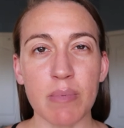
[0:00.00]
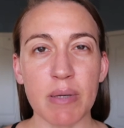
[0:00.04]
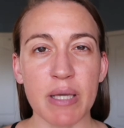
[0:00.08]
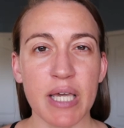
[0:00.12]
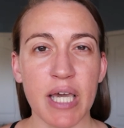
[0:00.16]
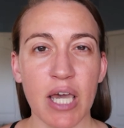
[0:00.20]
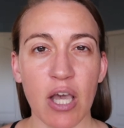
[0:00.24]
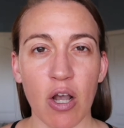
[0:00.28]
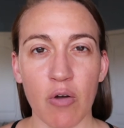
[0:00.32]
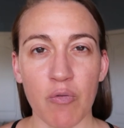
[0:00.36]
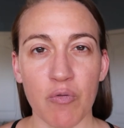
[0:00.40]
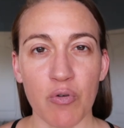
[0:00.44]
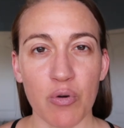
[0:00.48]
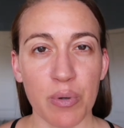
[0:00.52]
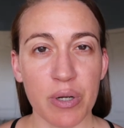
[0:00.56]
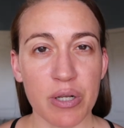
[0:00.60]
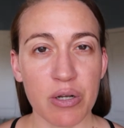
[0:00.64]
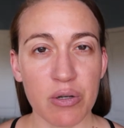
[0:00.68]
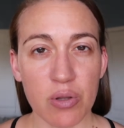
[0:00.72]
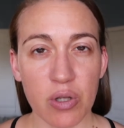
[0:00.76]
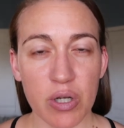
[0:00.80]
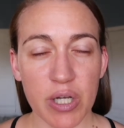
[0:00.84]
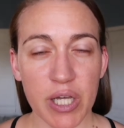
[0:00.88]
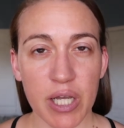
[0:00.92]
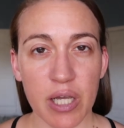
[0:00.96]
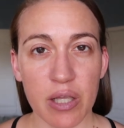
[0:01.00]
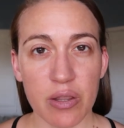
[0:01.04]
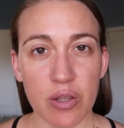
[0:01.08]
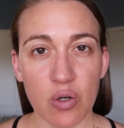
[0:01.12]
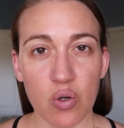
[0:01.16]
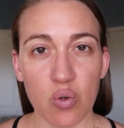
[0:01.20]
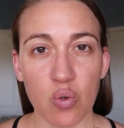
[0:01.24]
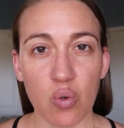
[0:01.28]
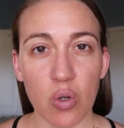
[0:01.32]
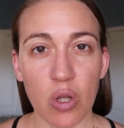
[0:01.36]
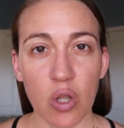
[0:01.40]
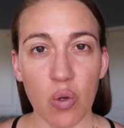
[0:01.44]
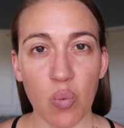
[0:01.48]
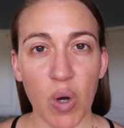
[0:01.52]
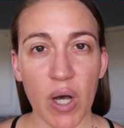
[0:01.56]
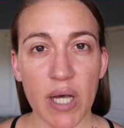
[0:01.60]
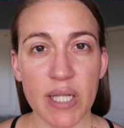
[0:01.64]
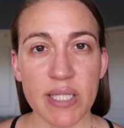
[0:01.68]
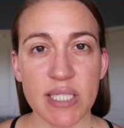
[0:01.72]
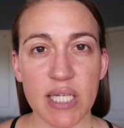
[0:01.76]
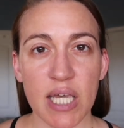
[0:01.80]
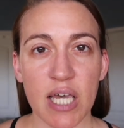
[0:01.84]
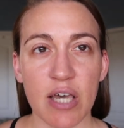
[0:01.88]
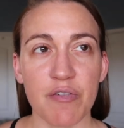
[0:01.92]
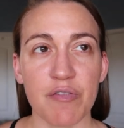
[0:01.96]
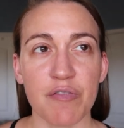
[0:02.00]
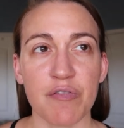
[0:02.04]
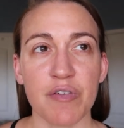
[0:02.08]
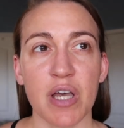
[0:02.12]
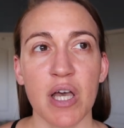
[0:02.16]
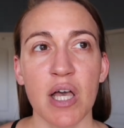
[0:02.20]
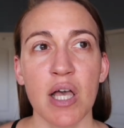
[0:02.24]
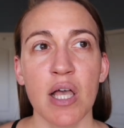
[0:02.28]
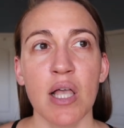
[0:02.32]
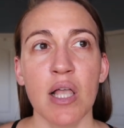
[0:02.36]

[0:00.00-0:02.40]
be careful when you're looking at the Coola ones if